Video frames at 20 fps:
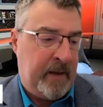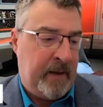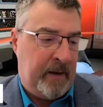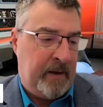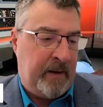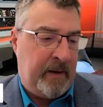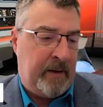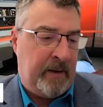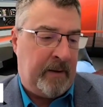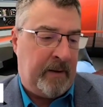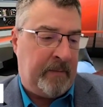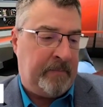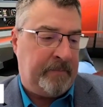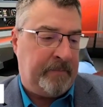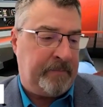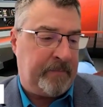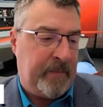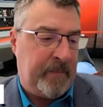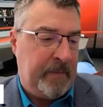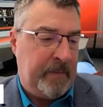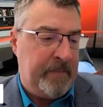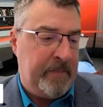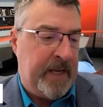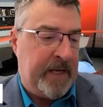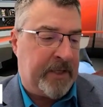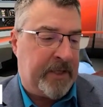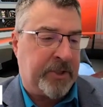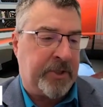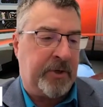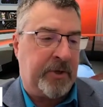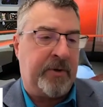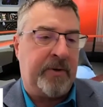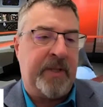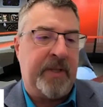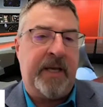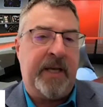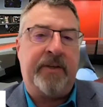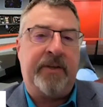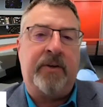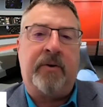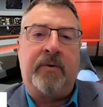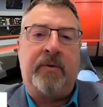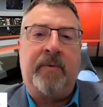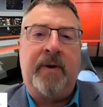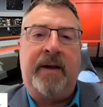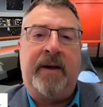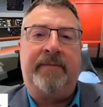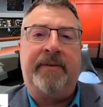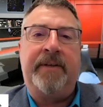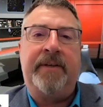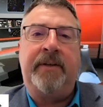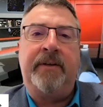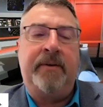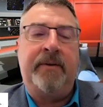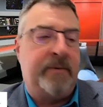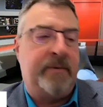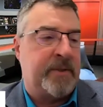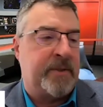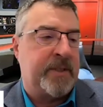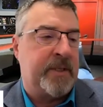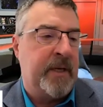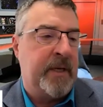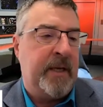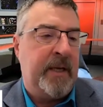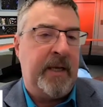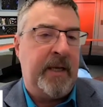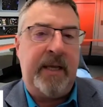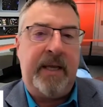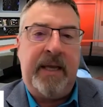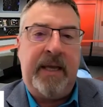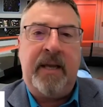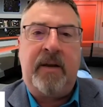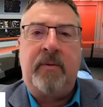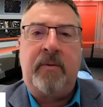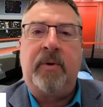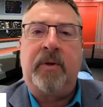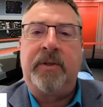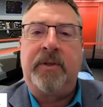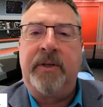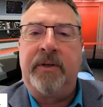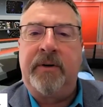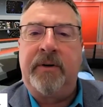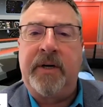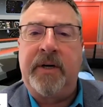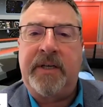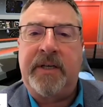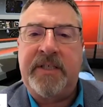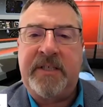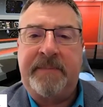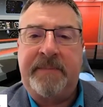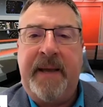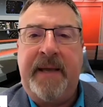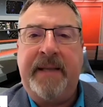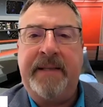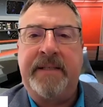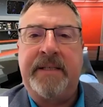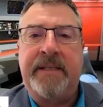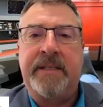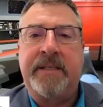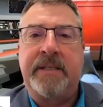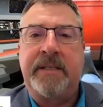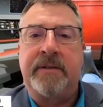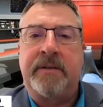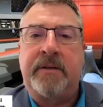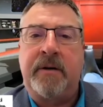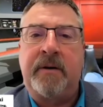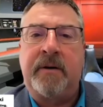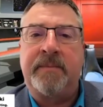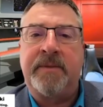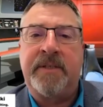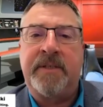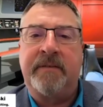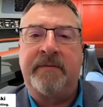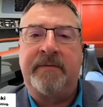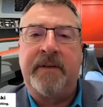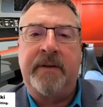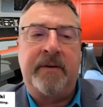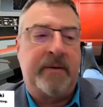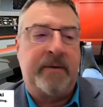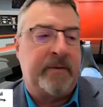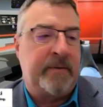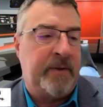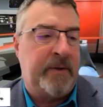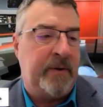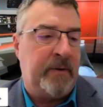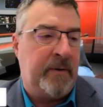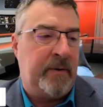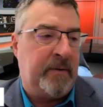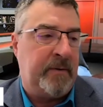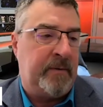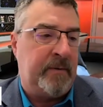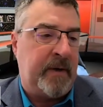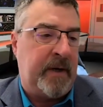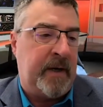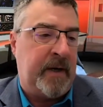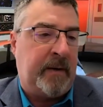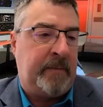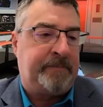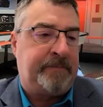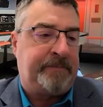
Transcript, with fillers: um, make sure that your revenues equal your expenses in terms of your, your, uh,